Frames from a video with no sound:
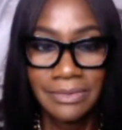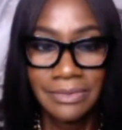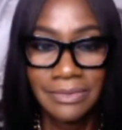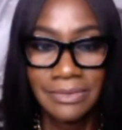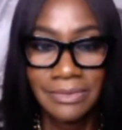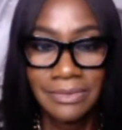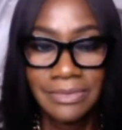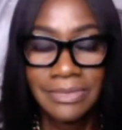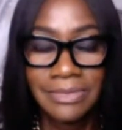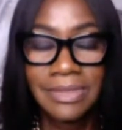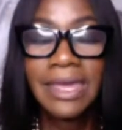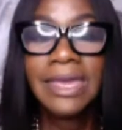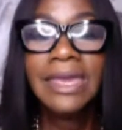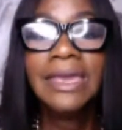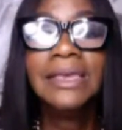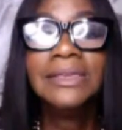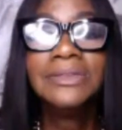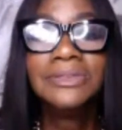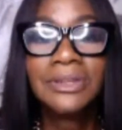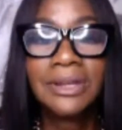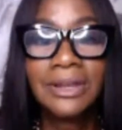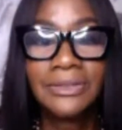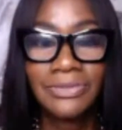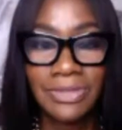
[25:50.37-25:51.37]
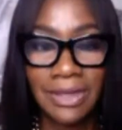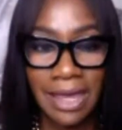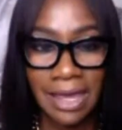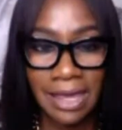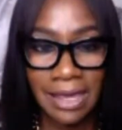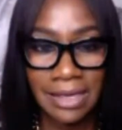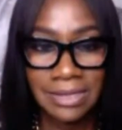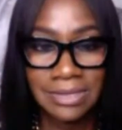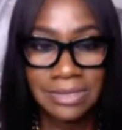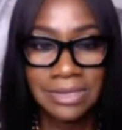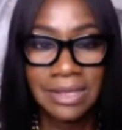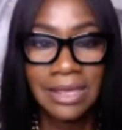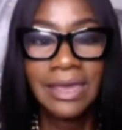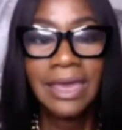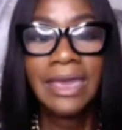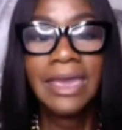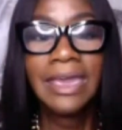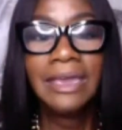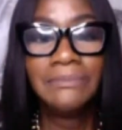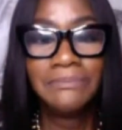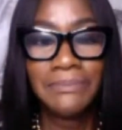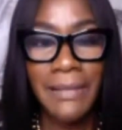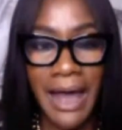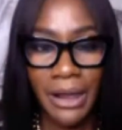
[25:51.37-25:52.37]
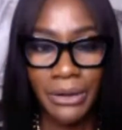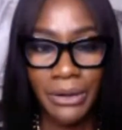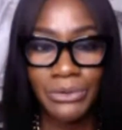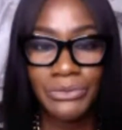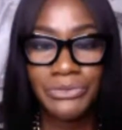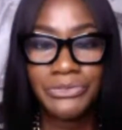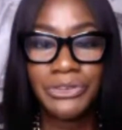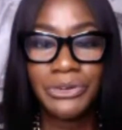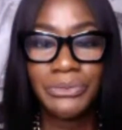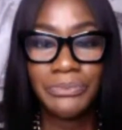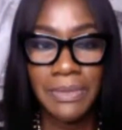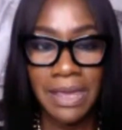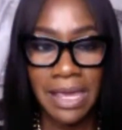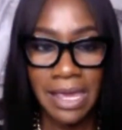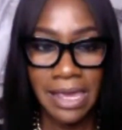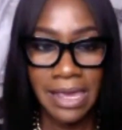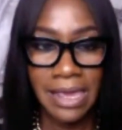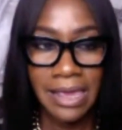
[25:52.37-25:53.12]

These are the things he modeled for me.